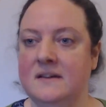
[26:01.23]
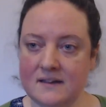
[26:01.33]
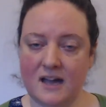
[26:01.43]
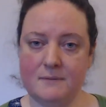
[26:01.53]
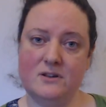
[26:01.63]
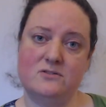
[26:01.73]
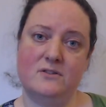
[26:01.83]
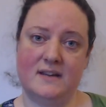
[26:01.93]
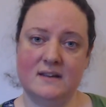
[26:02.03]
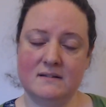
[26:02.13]
Hope you
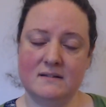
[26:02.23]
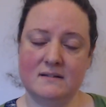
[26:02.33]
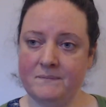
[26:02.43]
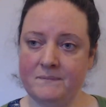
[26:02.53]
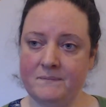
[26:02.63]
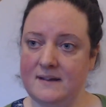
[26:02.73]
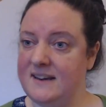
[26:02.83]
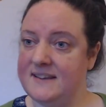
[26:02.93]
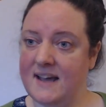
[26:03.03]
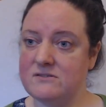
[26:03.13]
enjoyed it.
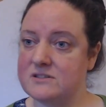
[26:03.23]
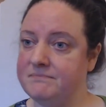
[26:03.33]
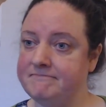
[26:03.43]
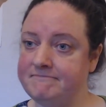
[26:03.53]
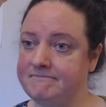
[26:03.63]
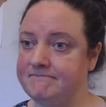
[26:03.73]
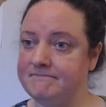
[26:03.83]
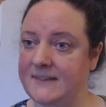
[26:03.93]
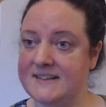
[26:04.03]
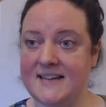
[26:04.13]
Anything else?
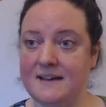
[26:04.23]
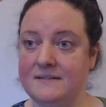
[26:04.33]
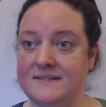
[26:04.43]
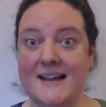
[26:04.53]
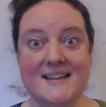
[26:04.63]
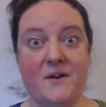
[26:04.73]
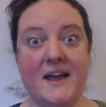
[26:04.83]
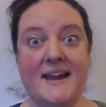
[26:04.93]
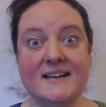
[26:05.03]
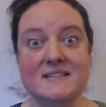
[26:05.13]
That's it. See you
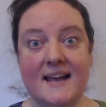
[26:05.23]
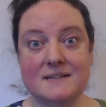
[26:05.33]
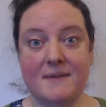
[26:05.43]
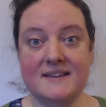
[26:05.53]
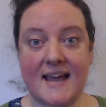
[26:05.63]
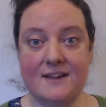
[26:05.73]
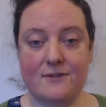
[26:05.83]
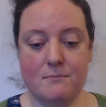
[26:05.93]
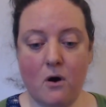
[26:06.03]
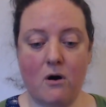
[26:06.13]
here next Monday
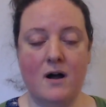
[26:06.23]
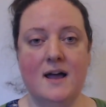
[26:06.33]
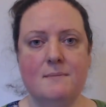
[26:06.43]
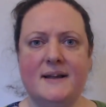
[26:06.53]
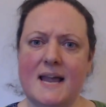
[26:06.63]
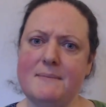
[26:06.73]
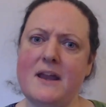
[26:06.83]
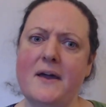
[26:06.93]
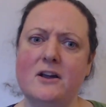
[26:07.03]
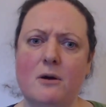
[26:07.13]
for more. But let me
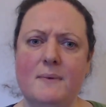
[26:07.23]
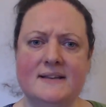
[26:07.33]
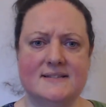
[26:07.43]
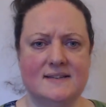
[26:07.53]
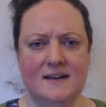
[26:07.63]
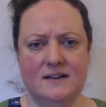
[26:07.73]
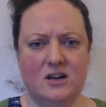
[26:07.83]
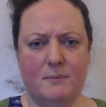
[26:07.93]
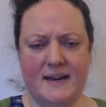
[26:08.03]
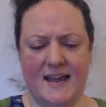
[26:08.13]
know in comments.
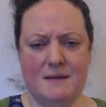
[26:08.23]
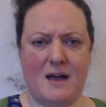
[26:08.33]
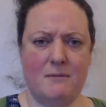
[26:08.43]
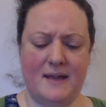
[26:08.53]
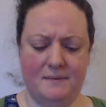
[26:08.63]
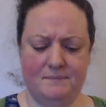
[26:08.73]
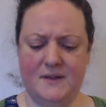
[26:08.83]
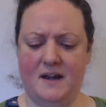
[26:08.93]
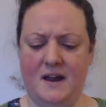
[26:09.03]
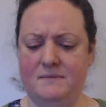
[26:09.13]
Comment, email me,
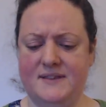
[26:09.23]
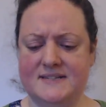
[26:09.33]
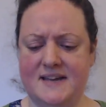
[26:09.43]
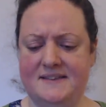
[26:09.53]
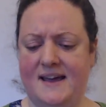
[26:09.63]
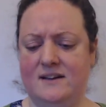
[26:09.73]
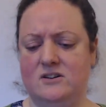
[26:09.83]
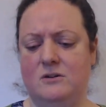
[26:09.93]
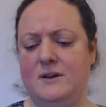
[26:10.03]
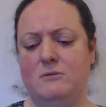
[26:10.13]
you know, things like that.
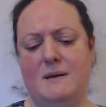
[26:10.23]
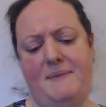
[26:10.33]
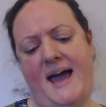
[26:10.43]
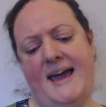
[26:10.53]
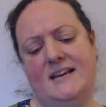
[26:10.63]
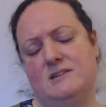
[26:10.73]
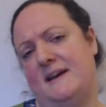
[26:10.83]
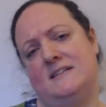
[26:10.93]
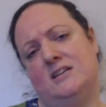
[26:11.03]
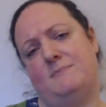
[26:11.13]
Comment on my page,
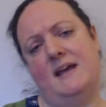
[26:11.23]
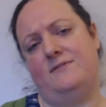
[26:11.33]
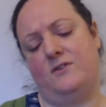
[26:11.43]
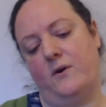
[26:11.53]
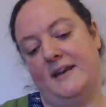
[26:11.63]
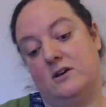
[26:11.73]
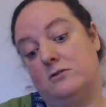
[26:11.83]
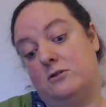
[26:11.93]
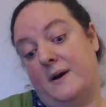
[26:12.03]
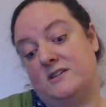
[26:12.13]
message me if you've got any
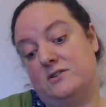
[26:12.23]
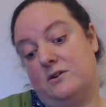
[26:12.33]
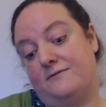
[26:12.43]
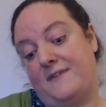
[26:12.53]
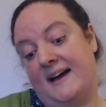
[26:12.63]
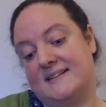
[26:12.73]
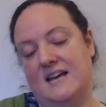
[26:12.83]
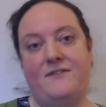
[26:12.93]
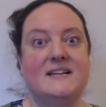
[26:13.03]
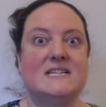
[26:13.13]
cool questions or facts.
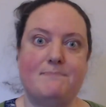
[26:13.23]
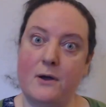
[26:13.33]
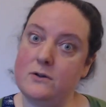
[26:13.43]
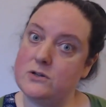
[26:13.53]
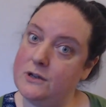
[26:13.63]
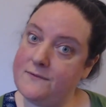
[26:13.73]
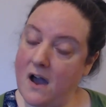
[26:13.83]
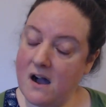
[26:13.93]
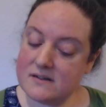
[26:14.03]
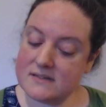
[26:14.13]
If I spoke too
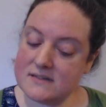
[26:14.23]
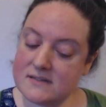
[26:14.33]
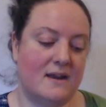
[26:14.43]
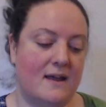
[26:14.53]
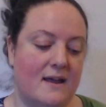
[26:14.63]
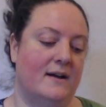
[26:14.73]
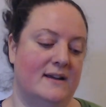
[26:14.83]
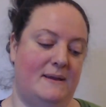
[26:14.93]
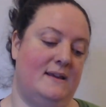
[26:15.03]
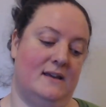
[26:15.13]
fast, let me know. I
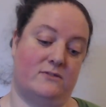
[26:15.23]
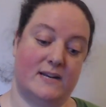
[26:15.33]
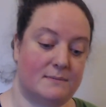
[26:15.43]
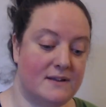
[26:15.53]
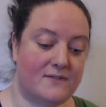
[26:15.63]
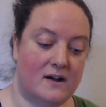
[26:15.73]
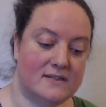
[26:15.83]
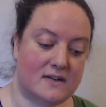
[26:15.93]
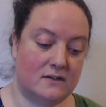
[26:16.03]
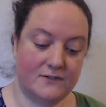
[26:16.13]
speak incredibly
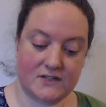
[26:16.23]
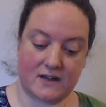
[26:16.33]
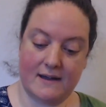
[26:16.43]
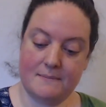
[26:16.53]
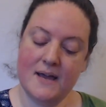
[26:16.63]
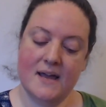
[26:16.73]
fast a lot of the time.